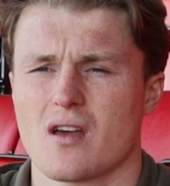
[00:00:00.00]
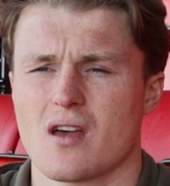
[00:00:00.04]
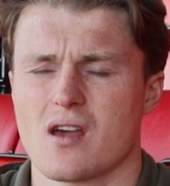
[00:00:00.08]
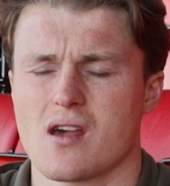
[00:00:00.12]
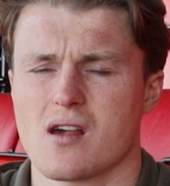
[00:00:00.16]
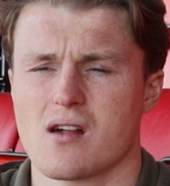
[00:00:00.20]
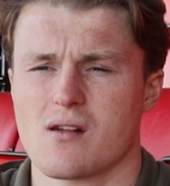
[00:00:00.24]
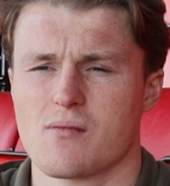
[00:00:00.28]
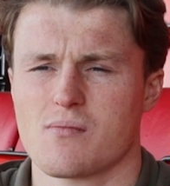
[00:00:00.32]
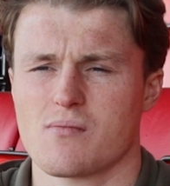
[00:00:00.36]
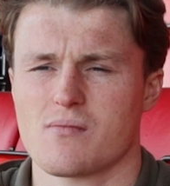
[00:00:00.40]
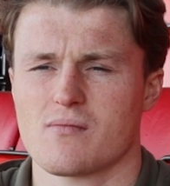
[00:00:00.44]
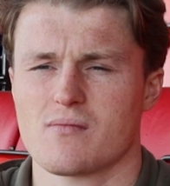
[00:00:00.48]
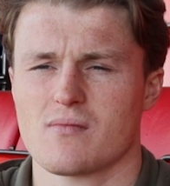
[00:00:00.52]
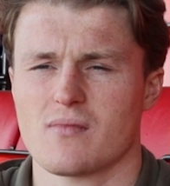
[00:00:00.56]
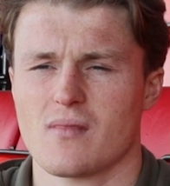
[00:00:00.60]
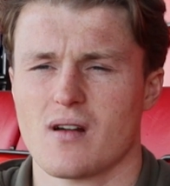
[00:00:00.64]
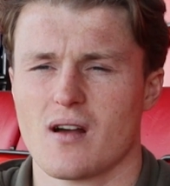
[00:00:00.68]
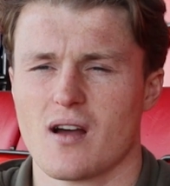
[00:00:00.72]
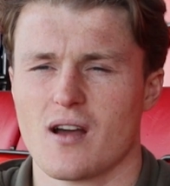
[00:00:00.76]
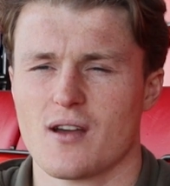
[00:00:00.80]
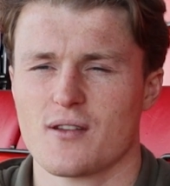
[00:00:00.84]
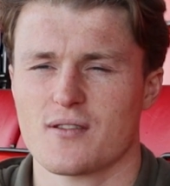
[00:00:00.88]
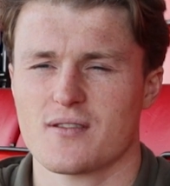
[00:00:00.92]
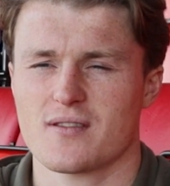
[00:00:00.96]
Um,
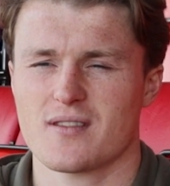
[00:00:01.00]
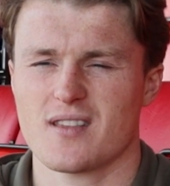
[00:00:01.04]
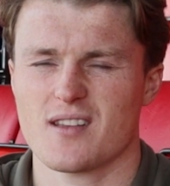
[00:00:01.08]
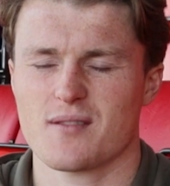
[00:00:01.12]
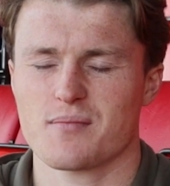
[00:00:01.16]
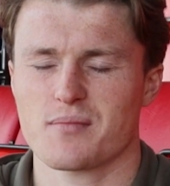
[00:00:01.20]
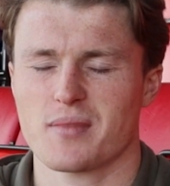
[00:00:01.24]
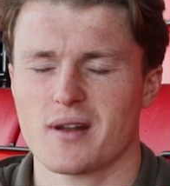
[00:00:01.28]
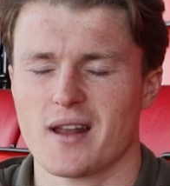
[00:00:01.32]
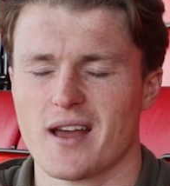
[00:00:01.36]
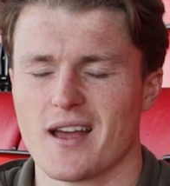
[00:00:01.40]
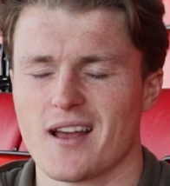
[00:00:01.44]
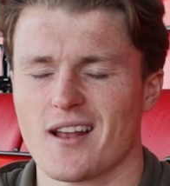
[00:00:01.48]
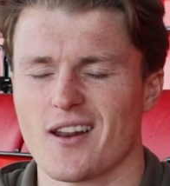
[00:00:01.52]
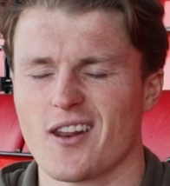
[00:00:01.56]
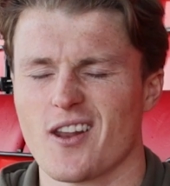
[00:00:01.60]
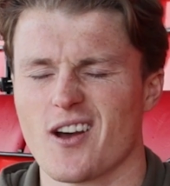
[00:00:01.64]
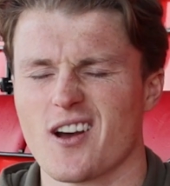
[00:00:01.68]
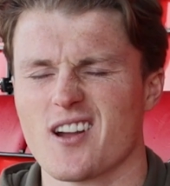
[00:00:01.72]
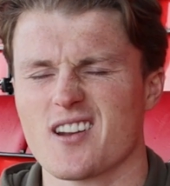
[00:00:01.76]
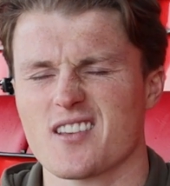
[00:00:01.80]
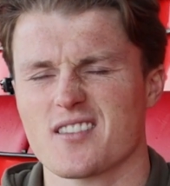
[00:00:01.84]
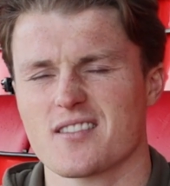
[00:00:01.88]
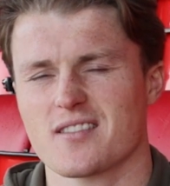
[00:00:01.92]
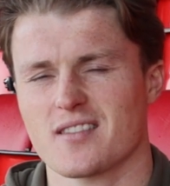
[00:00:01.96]
I didn't play a
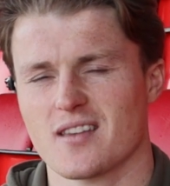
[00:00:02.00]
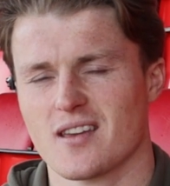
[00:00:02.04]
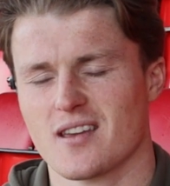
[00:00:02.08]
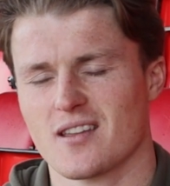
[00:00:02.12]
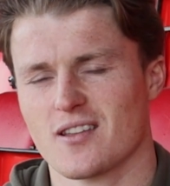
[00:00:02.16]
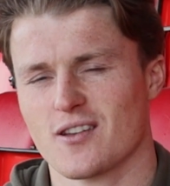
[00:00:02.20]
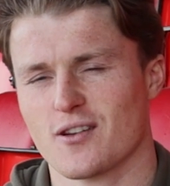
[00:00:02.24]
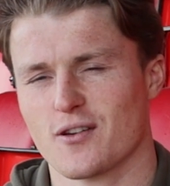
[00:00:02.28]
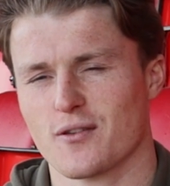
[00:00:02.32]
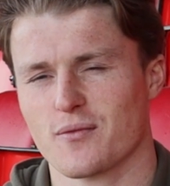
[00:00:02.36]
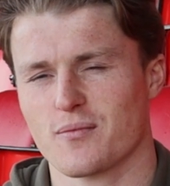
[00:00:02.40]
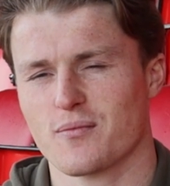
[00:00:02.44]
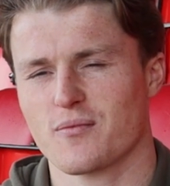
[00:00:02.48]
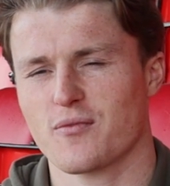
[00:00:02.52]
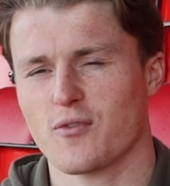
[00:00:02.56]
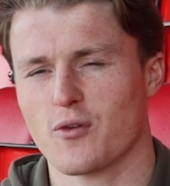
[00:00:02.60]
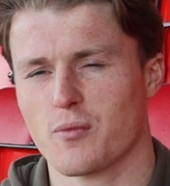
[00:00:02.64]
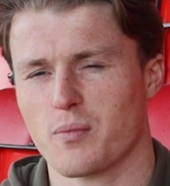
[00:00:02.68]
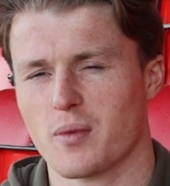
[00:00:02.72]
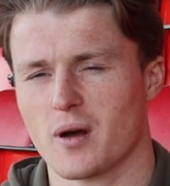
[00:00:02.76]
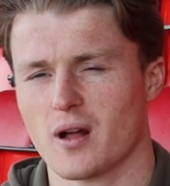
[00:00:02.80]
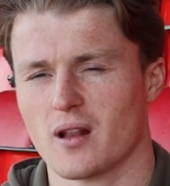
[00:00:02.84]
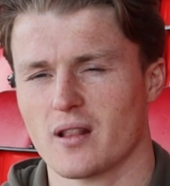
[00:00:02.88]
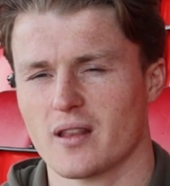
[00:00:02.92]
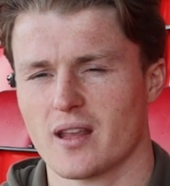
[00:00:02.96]
lot of senior
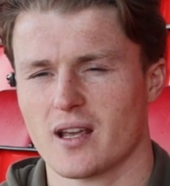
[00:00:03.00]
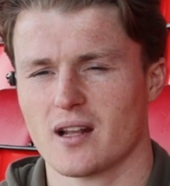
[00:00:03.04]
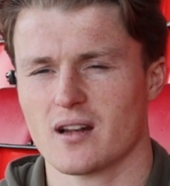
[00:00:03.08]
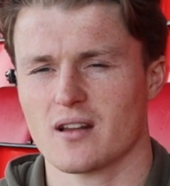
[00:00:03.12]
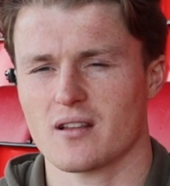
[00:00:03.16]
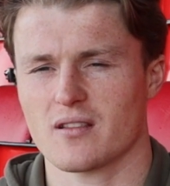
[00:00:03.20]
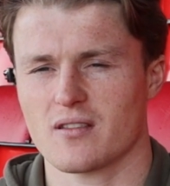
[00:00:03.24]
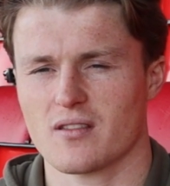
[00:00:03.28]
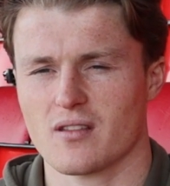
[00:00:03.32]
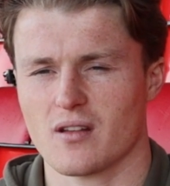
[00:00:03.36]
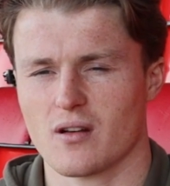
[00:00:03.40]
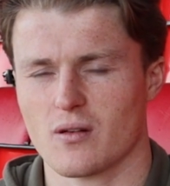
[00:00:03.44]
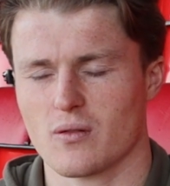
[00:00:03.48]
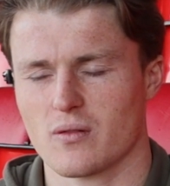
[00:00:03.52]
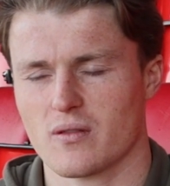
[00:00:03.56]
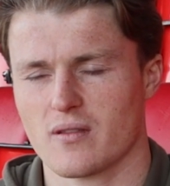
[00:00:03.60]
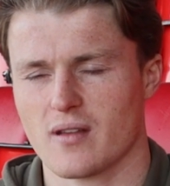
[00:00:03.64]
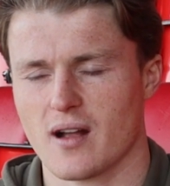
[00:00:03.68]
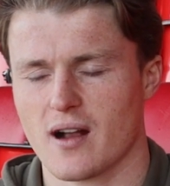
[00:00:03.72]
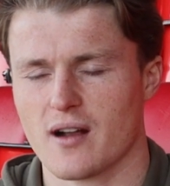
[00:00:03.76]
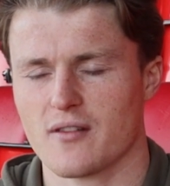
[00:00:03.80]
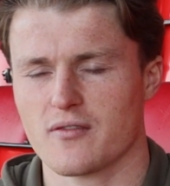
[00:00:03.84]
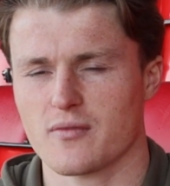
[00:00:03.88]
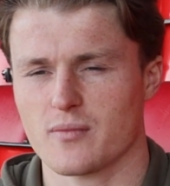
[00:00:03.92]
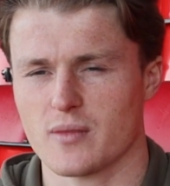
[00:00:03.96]
football in England, so
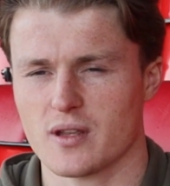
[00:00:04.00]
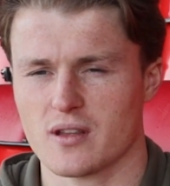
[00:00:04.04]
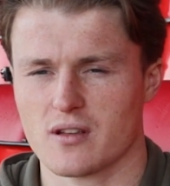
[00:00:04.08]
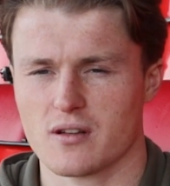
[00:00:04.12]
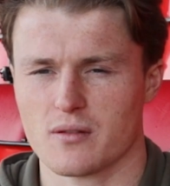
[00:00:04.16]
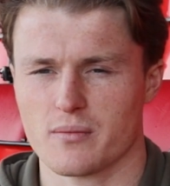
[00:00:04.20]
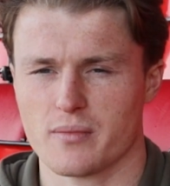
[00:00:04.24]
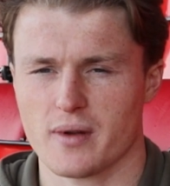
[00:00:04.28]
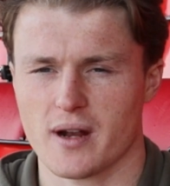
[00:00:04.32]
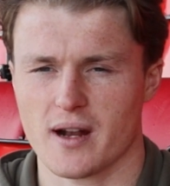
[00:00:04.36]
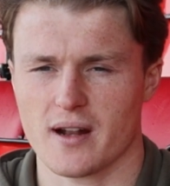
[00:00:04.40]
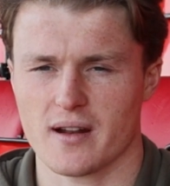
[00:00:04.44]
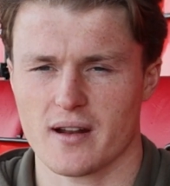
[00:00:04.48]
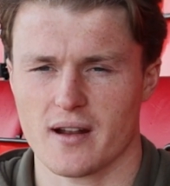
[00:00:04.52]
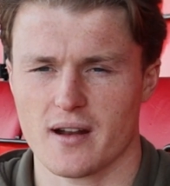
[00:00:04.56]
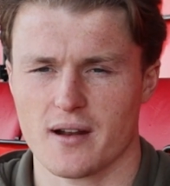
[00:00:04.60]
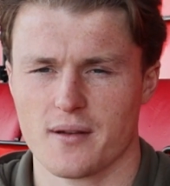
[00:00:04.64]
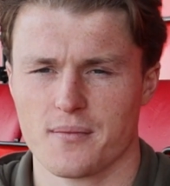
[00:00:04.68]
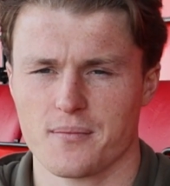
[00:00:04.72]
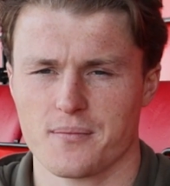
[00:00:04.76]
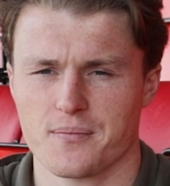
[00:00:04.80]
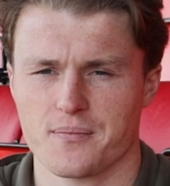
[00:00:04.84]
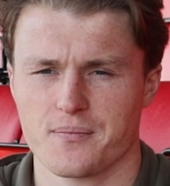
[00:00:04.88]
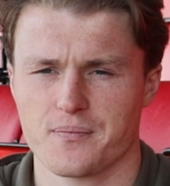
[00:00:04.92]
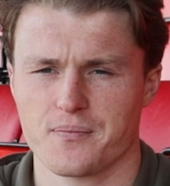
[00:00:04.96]
it's hard for me to compare
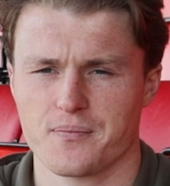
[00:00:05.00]
there.